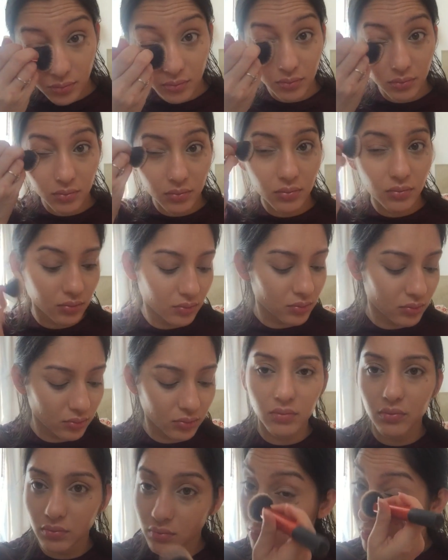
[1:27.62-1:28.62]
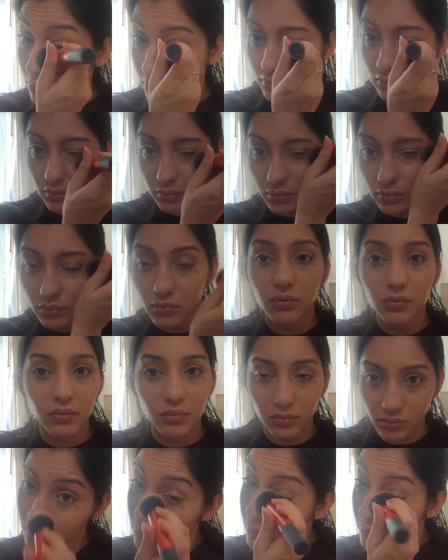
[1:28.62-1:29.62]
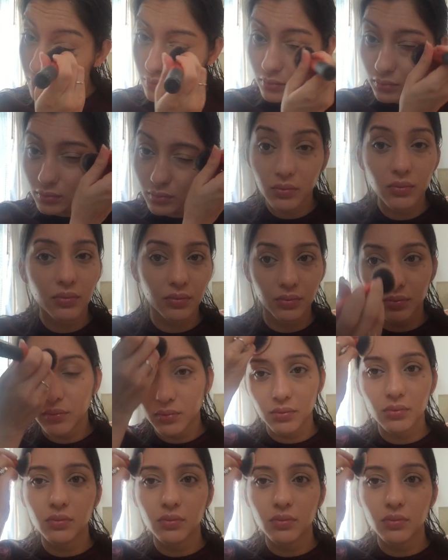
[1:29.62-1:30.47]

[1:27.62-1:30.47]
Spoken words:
Beauty Easy Bake Powder and just setting everything